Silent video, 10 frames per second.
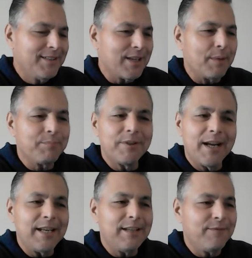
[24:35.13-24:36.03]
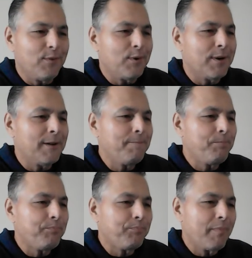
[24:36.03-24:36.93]
Chapter 94
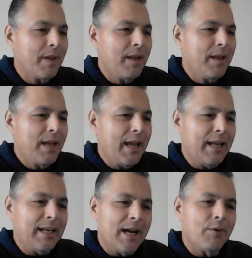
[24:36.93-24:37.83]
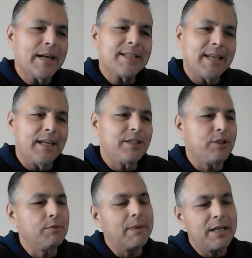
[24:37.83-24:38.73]
and now I say
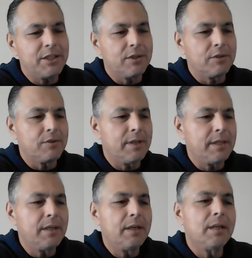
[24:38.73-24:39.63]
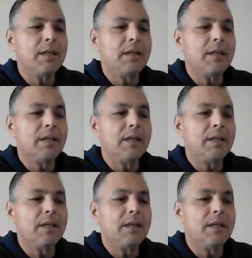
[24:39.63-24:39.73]
to you, my children,